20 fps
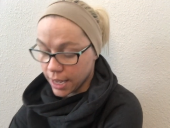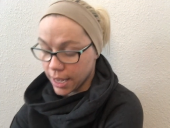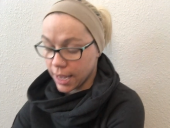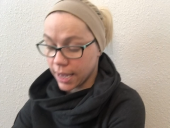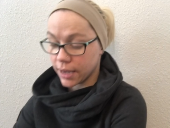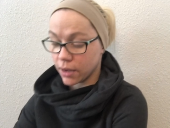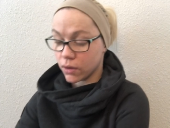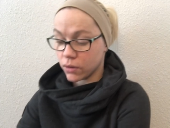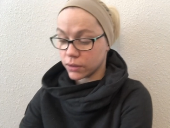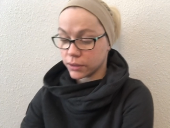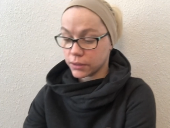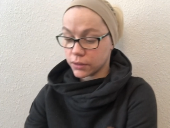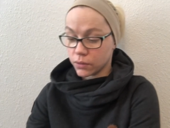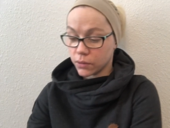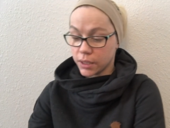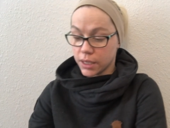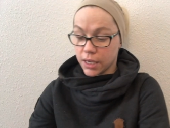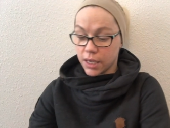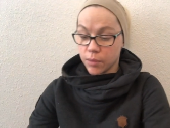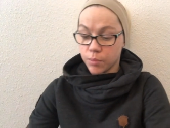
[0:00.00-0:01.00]
I also
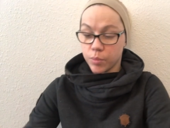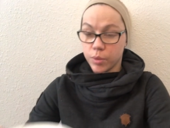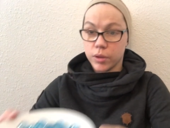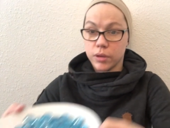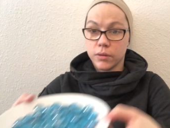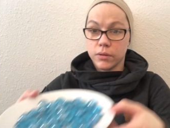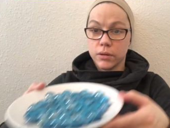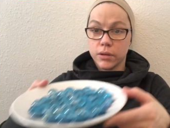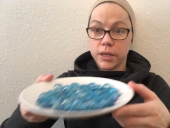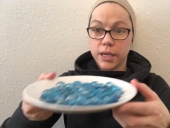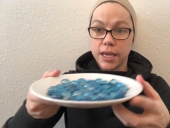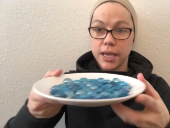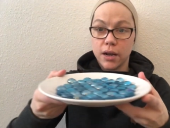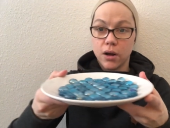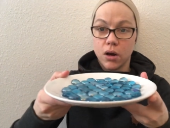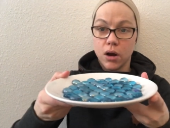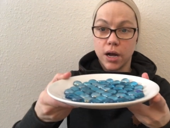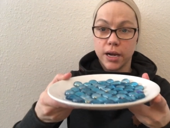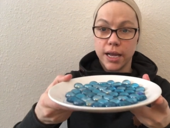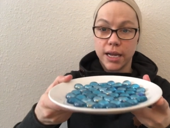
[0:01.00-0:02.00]
keep it
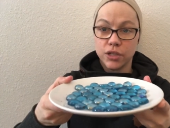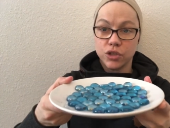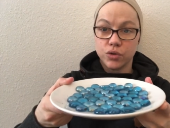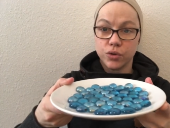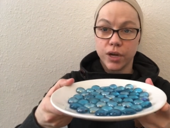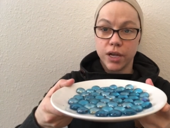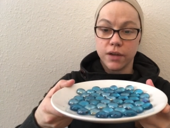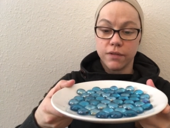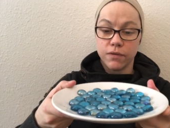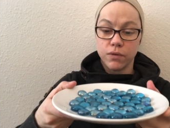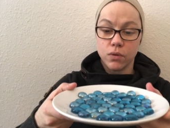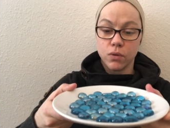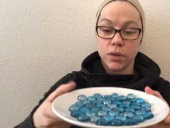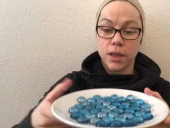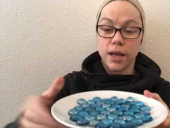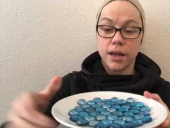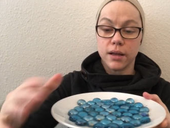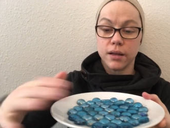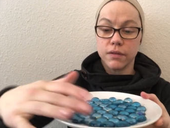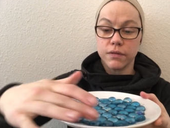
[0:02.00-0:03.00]
on a tray
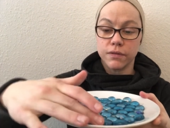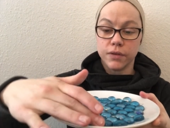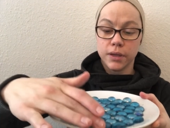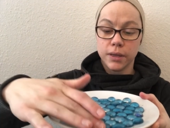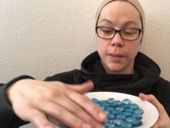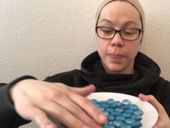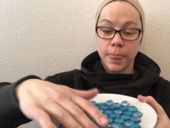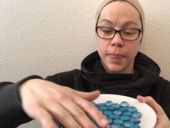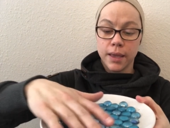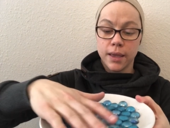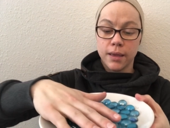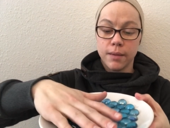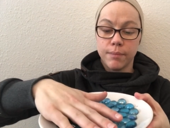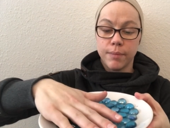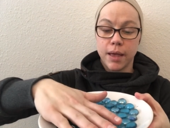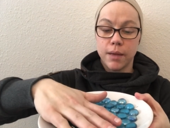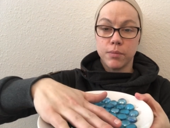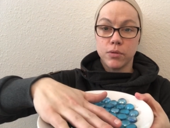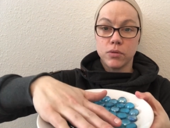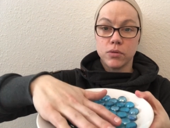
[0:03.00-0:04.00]
full of
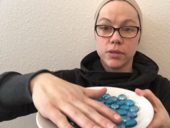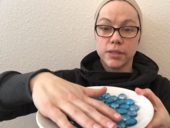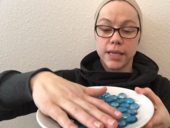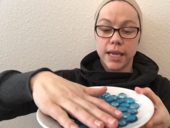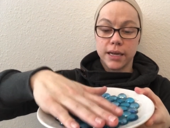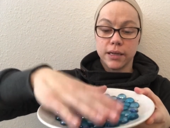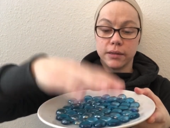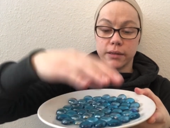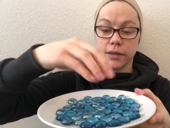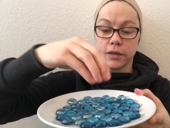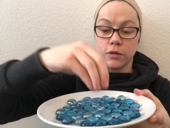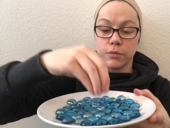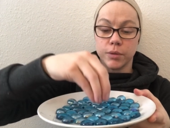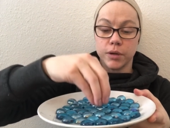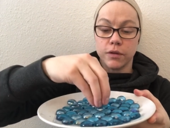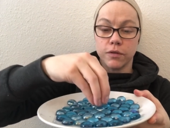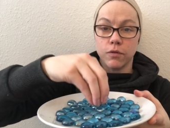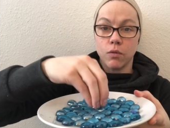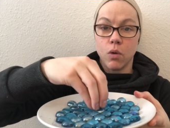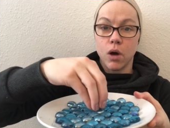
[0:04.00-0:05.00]
pebbles and a little
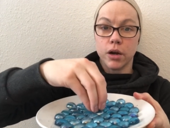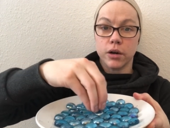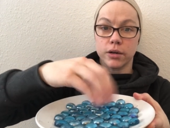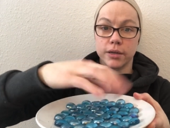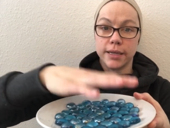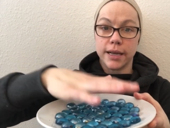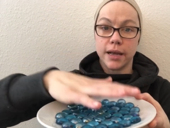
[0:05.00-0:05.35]
bit of water